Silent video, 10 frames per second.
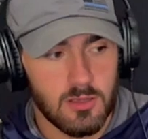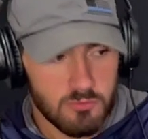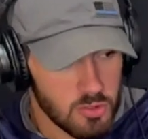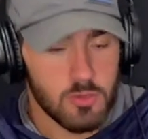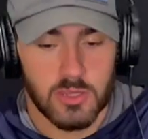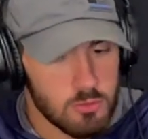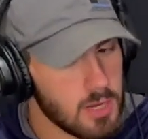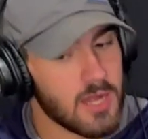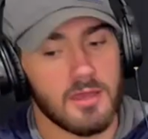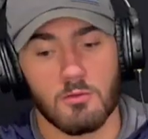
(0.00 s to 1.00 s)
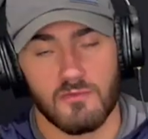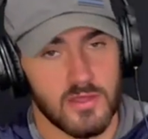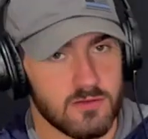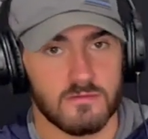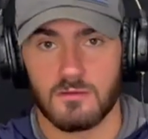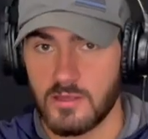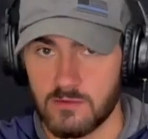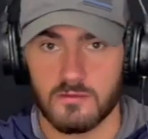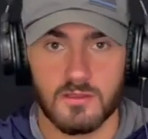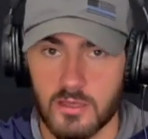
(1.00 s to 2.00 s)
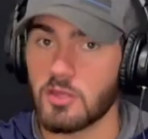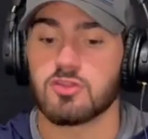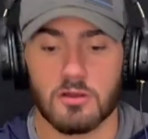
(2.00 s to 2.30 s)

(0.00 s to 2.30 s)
You have this. Like,